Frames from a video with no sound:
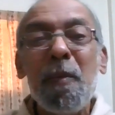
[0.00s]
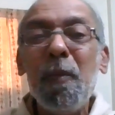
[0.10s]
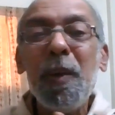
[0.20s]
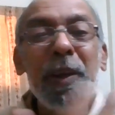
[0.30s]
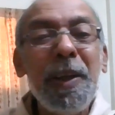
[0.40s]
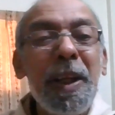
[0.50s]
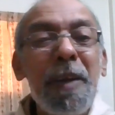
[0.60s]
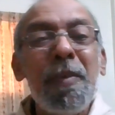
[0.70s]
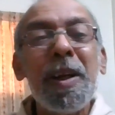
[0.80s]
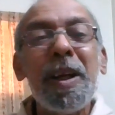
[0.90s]
will
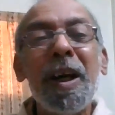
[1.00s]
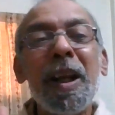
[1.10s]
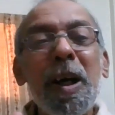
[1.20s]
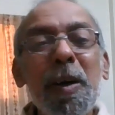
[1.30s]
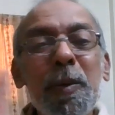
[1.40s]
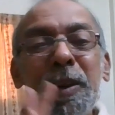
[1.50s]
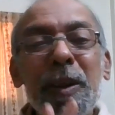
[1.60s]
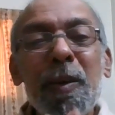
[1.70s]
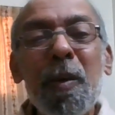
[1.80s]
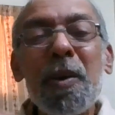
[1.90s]
never allow
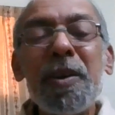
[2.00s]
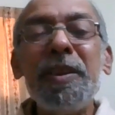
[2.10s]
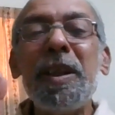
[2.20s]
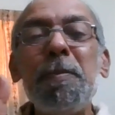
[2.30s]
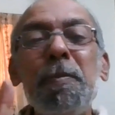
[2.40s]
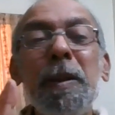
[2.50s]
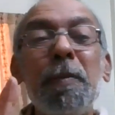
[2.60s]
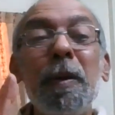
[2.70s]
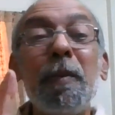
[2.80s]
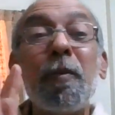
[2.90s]
the ordinary
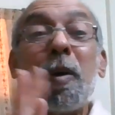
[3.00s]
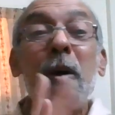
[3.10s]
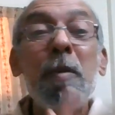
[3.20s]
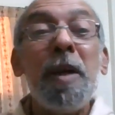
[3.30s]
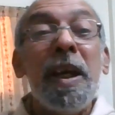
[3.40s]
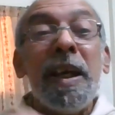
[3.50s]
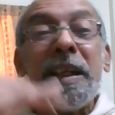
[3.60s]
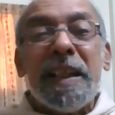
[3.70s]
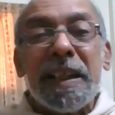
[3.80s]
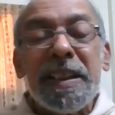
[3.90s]
people from
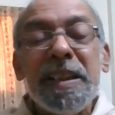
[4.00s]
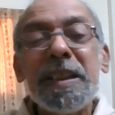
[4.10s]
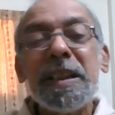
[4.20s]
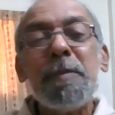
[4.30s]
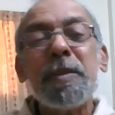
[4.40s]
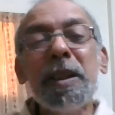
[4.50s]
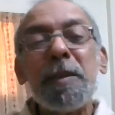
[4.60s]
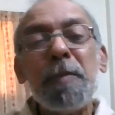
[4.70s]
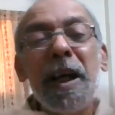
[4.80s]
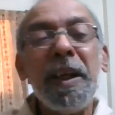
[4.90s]
getting
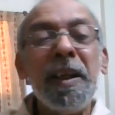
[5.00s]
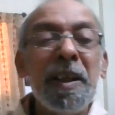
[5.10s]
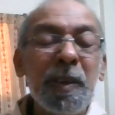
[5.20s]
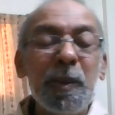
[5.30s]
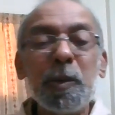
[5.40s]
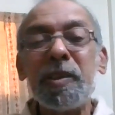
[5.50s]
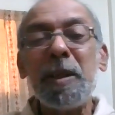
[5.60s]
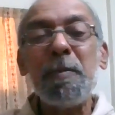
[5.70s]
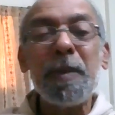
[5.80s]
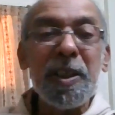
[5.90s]
tempted by those
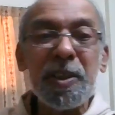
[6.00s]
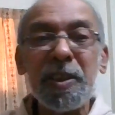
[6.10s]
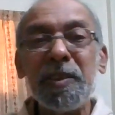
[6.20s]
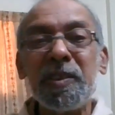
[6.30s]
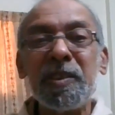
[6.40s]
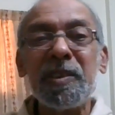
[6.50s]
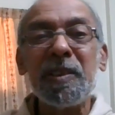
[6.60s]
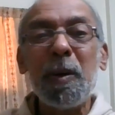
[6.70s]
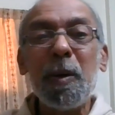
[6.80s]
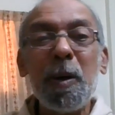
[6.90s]
temptations
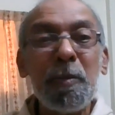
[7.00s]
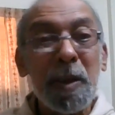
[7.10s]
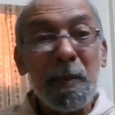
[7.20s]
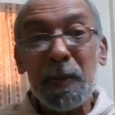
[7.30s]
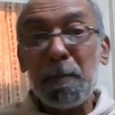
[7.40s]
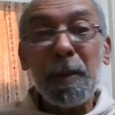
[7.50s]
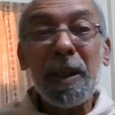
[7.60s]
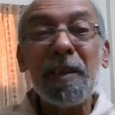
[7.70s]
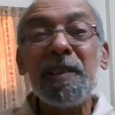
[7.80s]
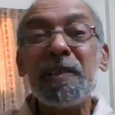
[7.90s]
of the
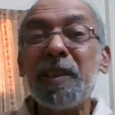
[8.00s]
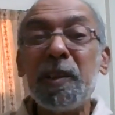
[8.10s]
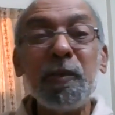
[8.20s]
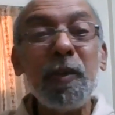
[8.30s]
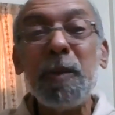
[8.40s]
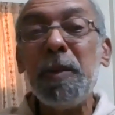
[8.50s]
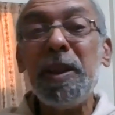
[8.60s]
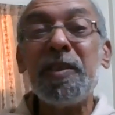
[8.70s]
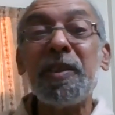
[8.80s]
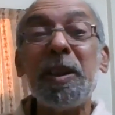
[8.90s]
pickles and
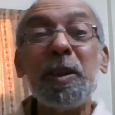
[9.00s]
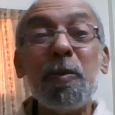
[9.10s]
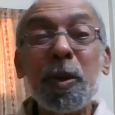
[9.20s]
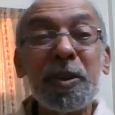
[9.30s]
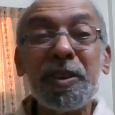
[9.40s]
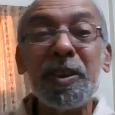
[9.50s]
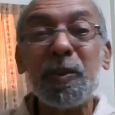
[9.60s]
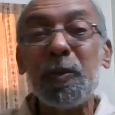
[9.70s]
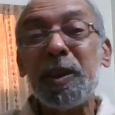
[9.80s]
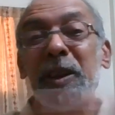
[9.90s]
sweetmeats and the water
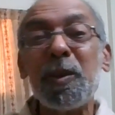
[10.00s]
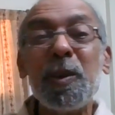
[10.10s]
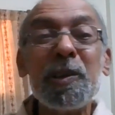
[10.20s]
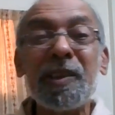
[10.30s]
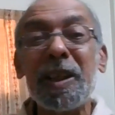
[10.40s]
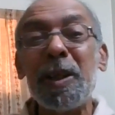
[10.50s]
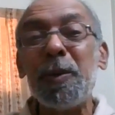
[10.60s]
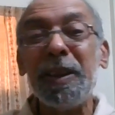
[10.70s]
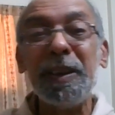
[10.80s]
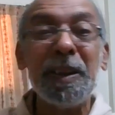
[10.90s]
jugs which are all
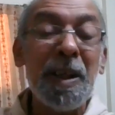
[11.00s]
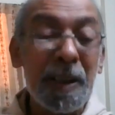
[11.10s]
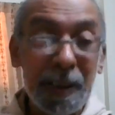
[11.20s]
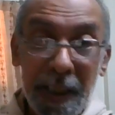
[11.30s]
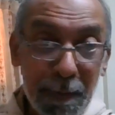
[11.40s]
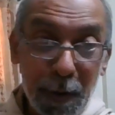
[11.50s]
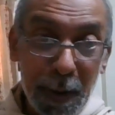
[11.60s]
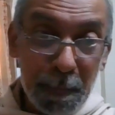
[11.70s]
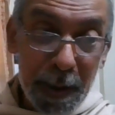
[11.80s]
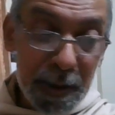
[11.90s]
surrounding the
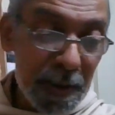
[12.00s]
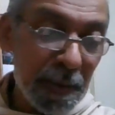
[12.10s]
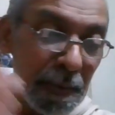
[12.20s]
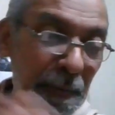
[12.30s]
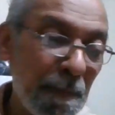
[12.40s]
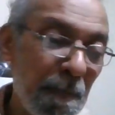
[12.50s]
typhoid patient.